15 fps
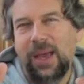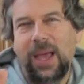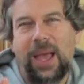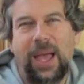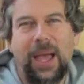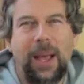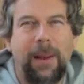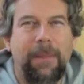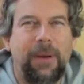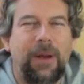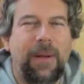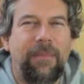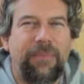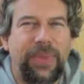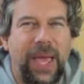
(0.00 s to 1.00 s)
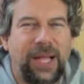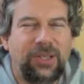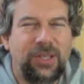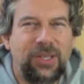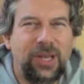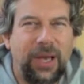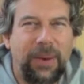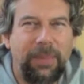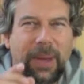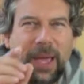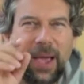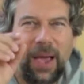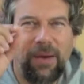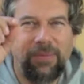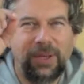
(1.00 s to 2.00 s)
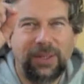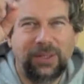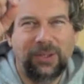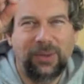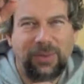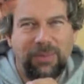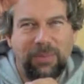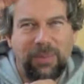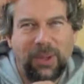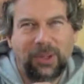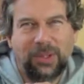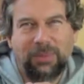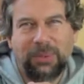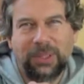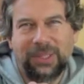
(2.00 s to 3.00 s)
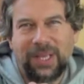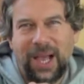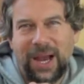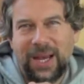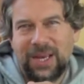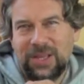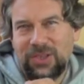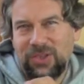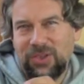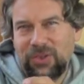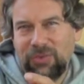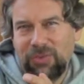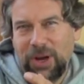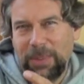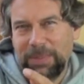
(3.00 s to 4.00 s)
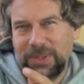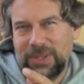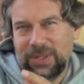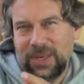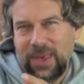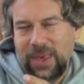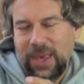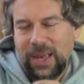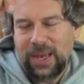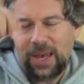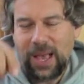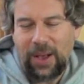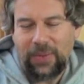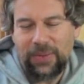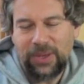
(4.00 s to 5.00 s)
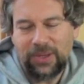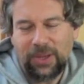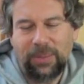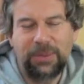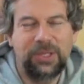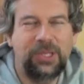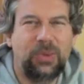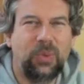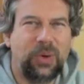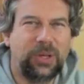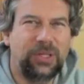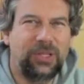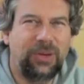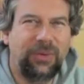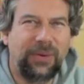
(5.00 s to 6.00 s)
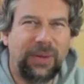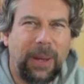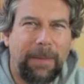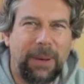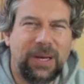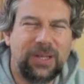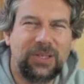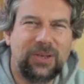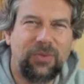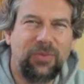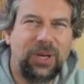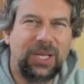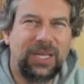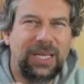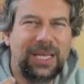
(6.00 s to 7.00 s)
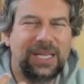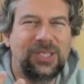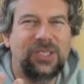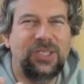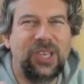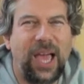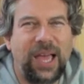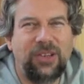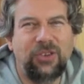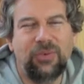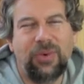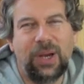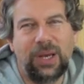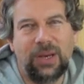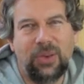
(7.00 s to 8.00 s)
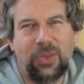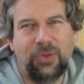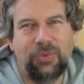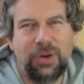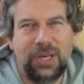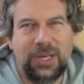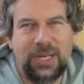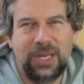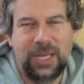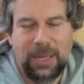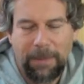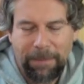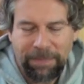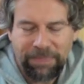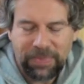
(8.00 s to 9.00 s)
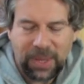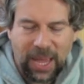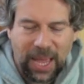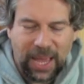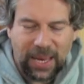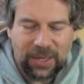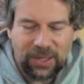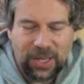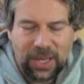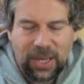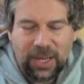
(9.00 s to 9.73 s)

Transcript: and that's done by having sort of multiple tiny strips. Now, this obviously works differently, but it's a really exaggerated 3D. And